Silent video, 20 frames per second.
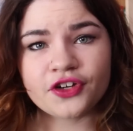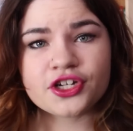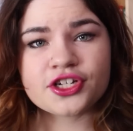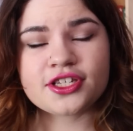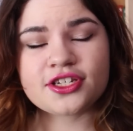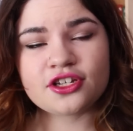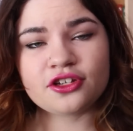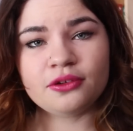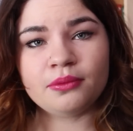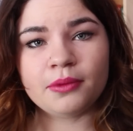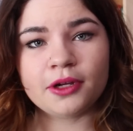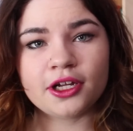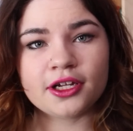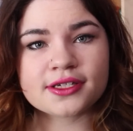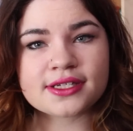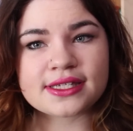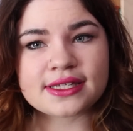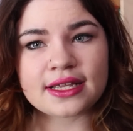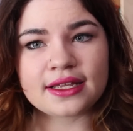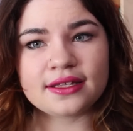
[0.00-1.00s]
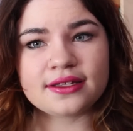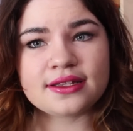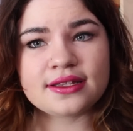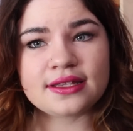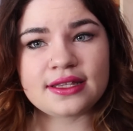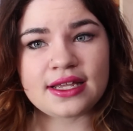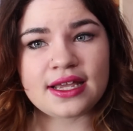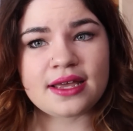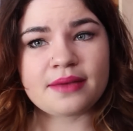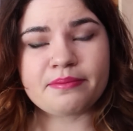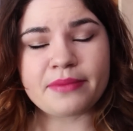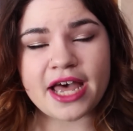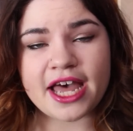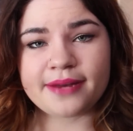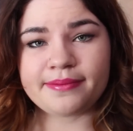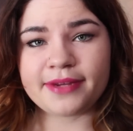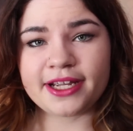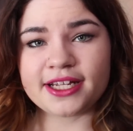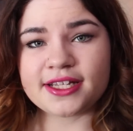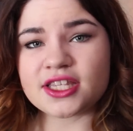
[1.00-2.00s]
first two books in the
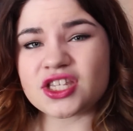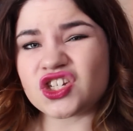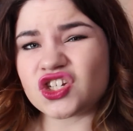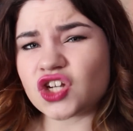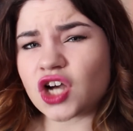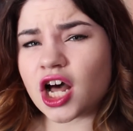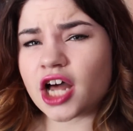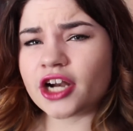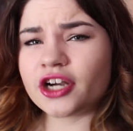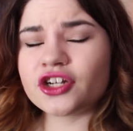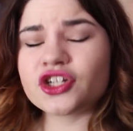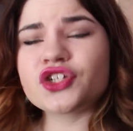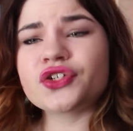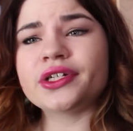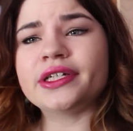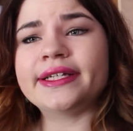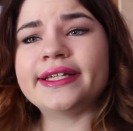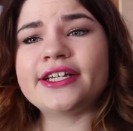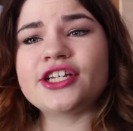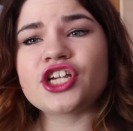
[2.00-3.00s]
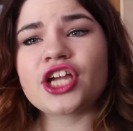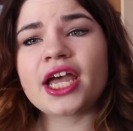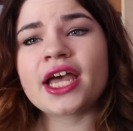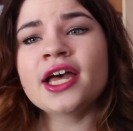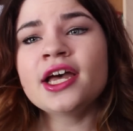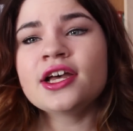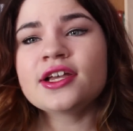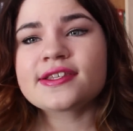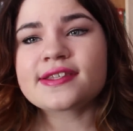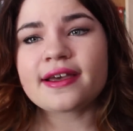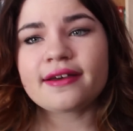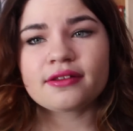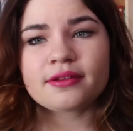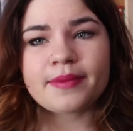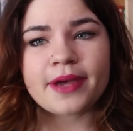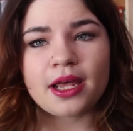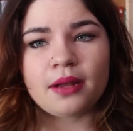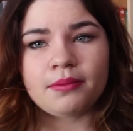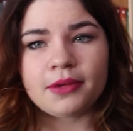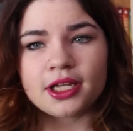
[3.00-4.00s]
Madman's Daughter trilogy, so I have the
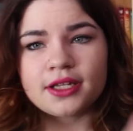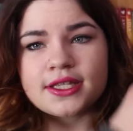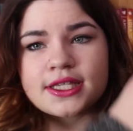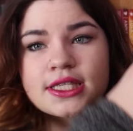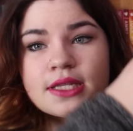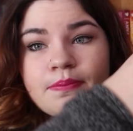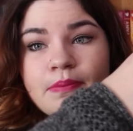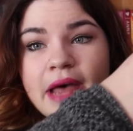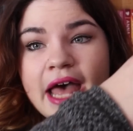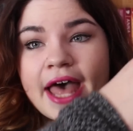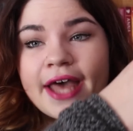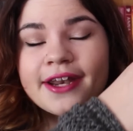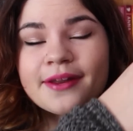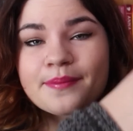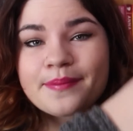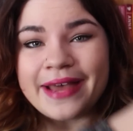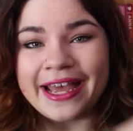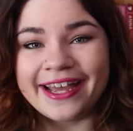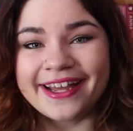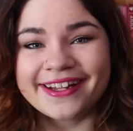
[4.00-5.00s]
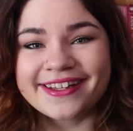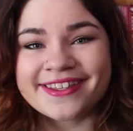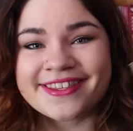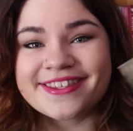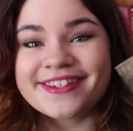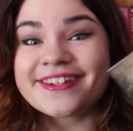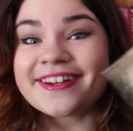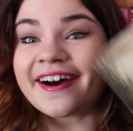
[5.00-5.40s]
Madman, Madman's